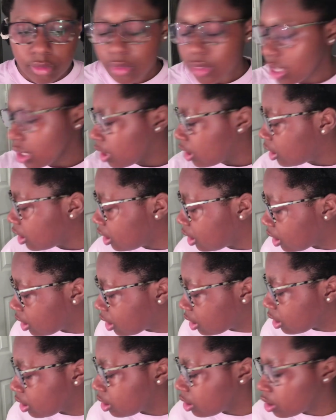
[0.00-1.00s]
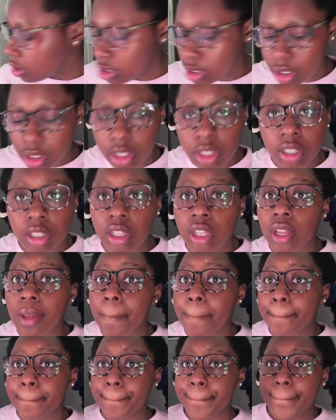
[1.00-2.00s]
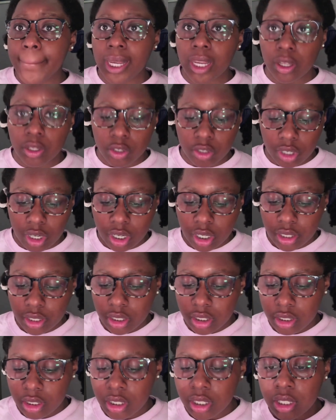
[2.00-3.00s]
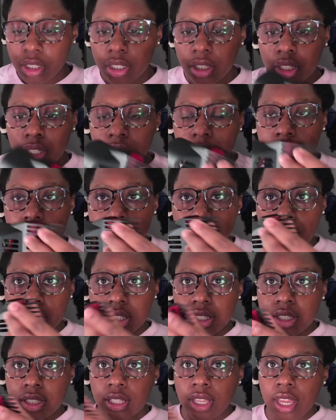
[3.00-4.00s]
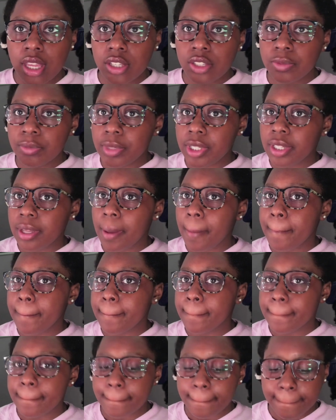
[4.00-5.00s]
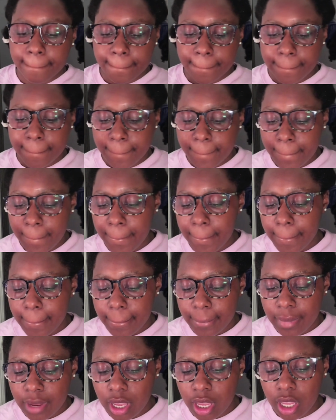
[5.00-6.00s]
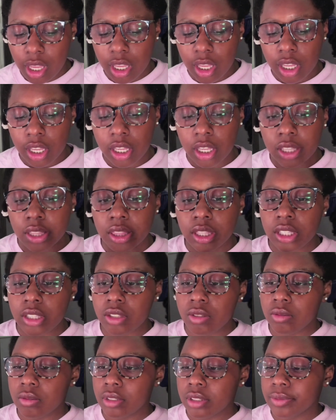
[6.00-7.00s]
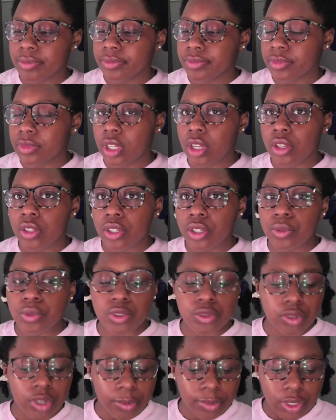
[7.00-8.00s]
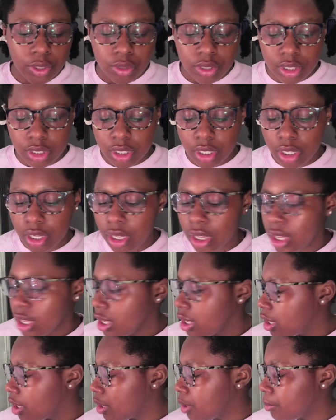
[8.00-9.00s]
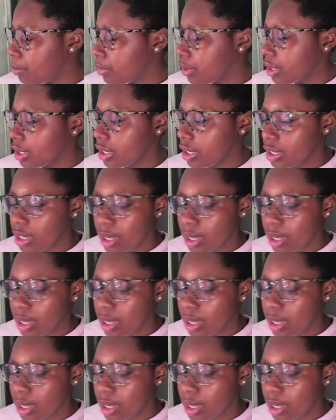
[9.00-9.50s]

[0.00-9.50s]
and then blow dryer. It's this attachment and this one. I don't know which one I'm gonna use yet, but I'm